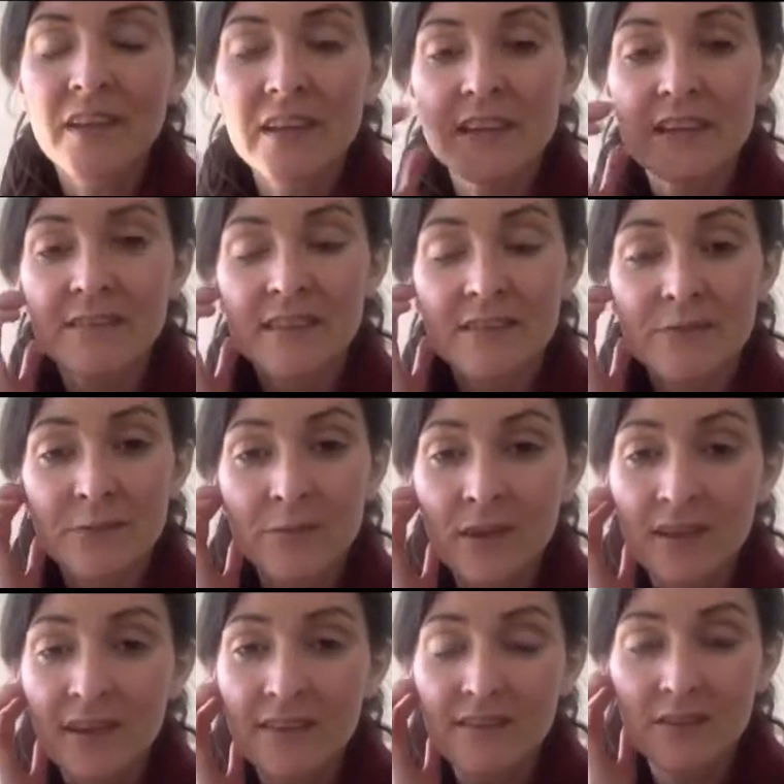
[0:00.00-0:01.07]

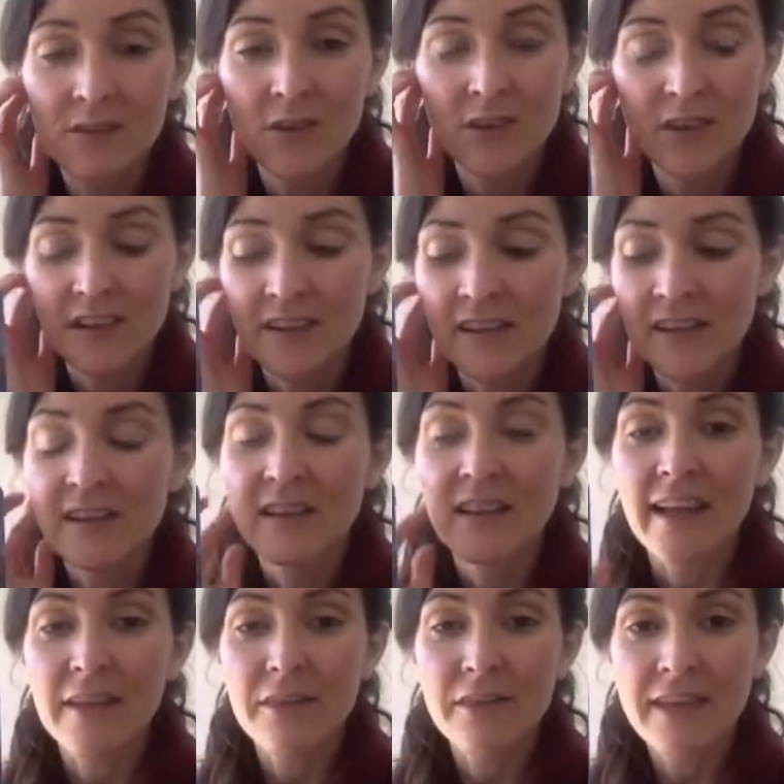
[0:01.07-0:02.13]
It's not a
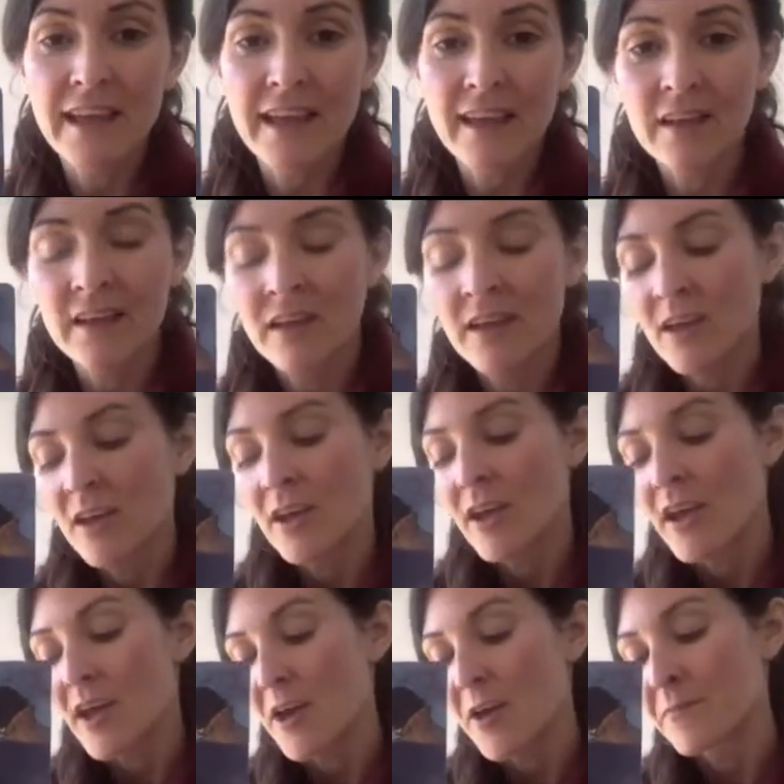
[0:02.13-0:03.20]
light thing,
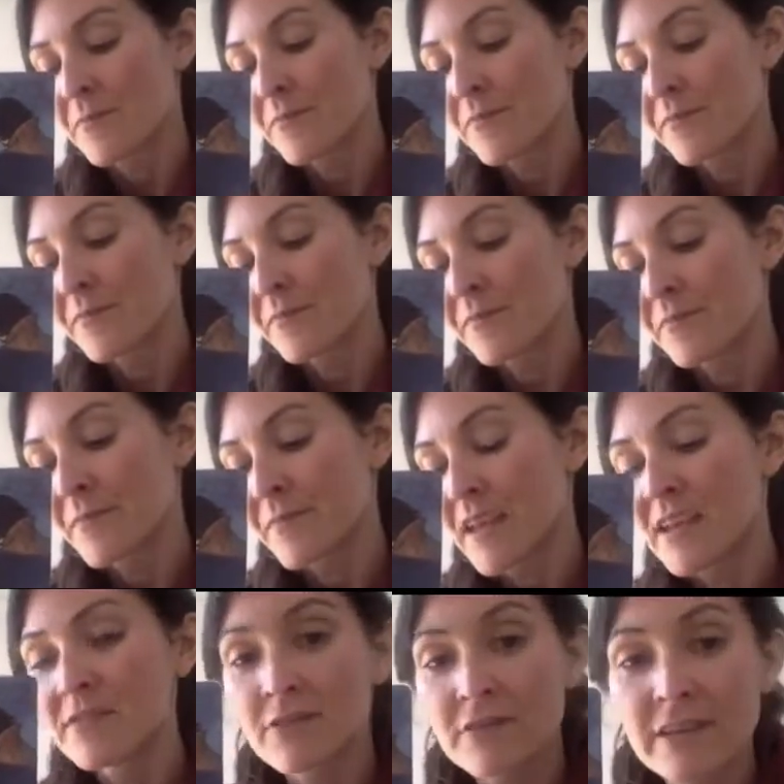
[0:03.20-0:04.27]
but
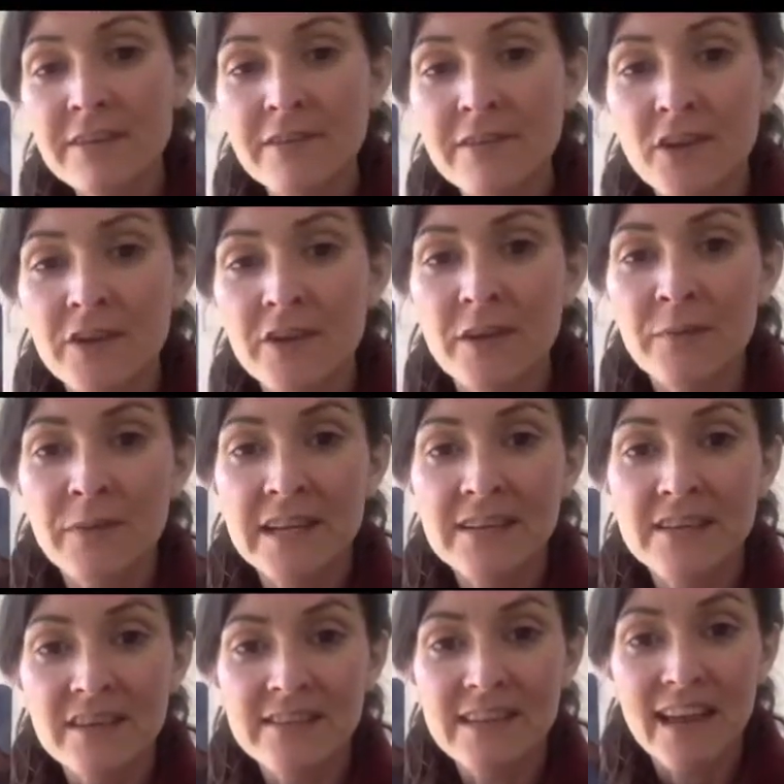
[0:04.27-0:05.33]
he's grieving over it. But he
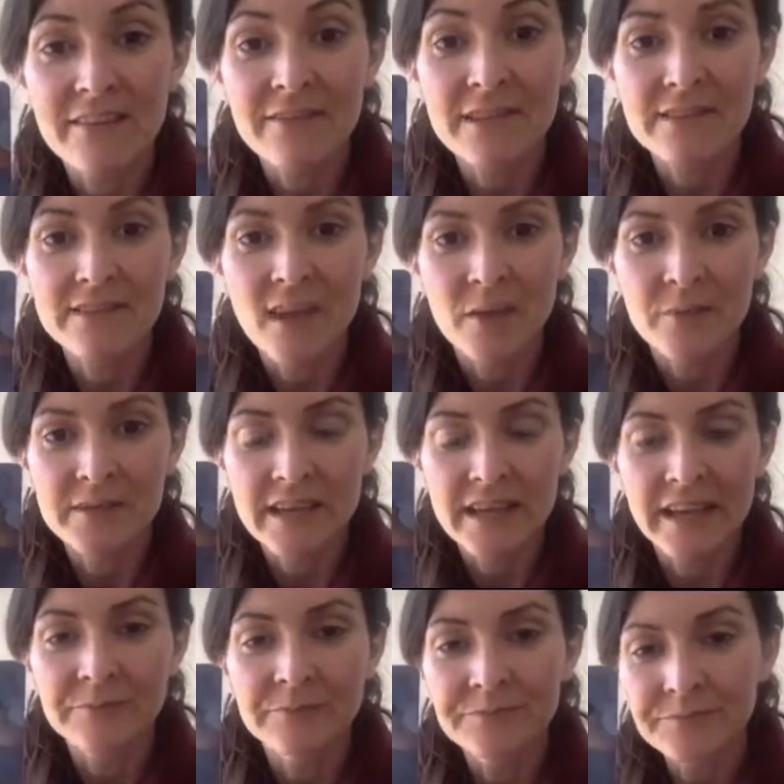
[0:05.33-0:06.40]
does have these cups
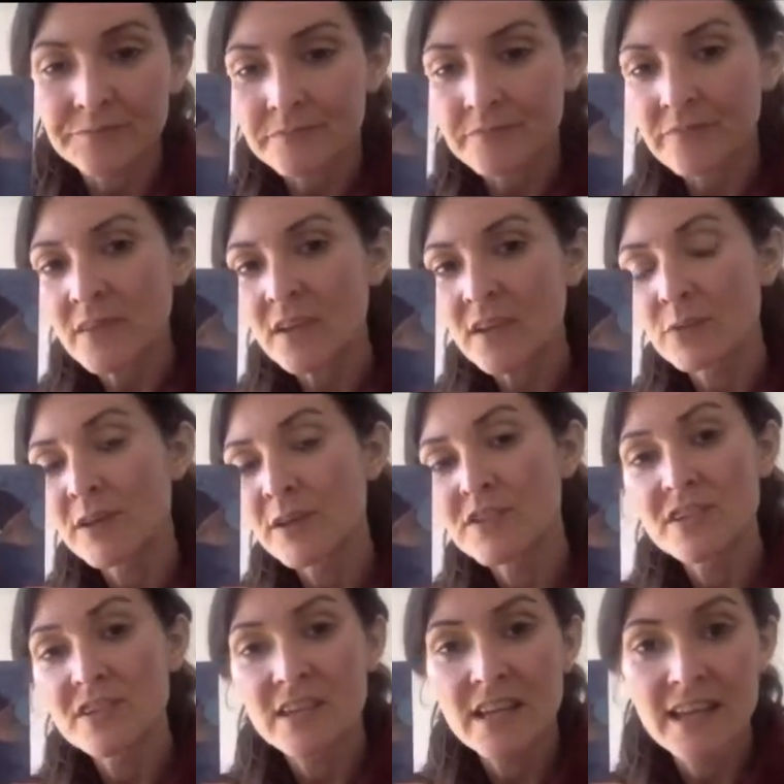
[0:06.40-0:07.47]
here,
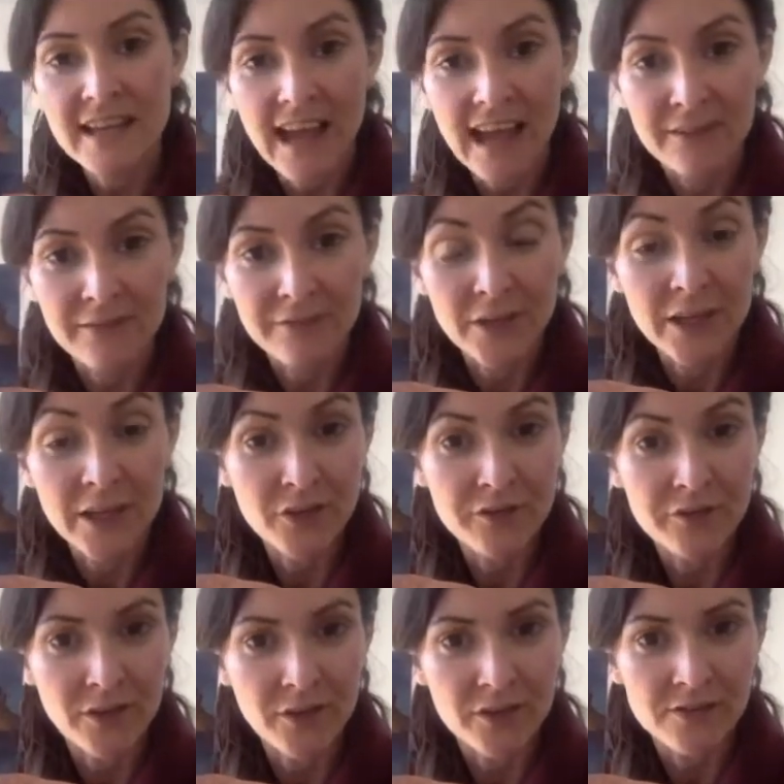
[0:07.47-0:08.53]
which he
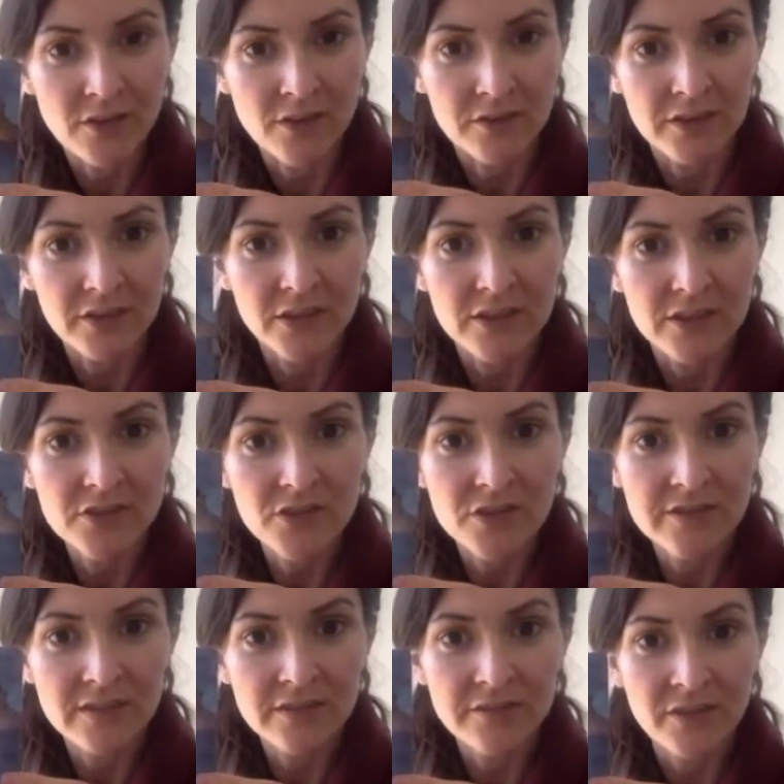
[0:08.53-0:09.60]
could focus on. You know, he's
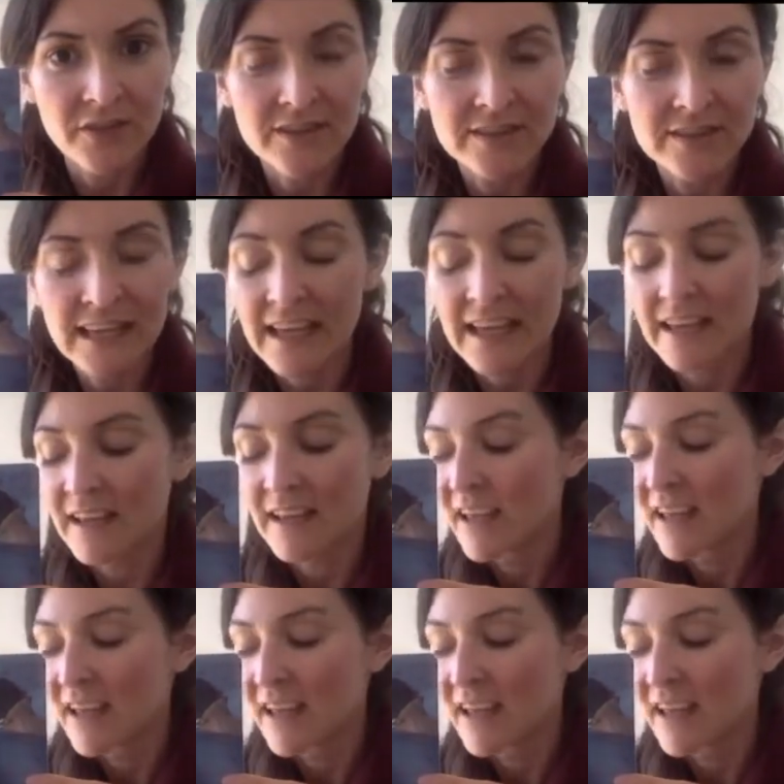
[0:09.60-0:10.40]
choosing to focus here.